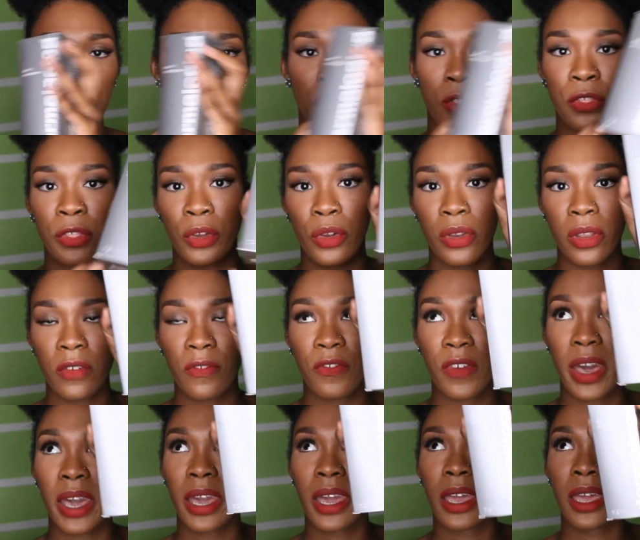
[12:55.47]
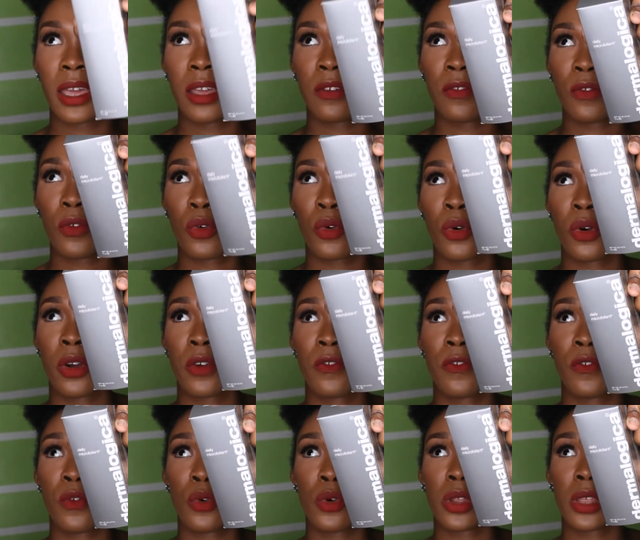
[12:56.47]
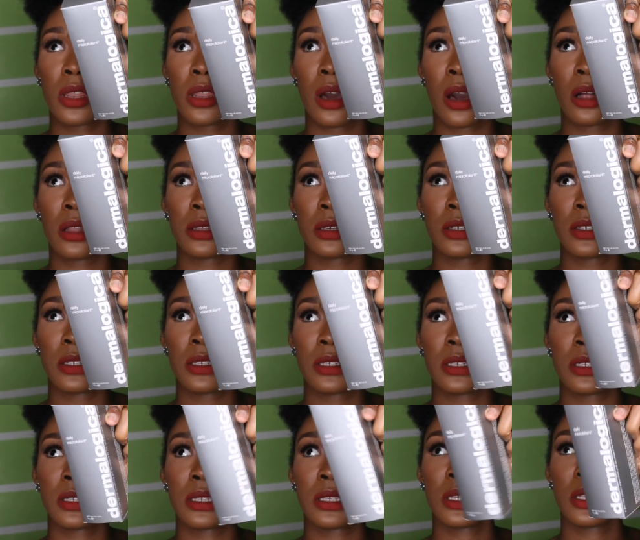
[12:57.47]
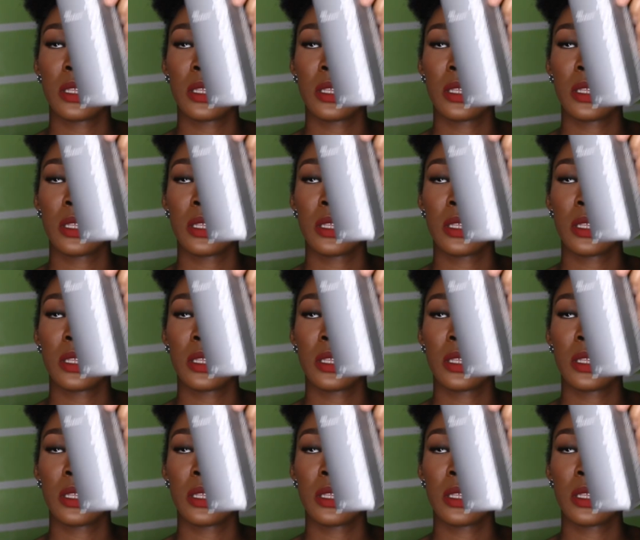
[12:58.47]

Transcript: either $35 or $40.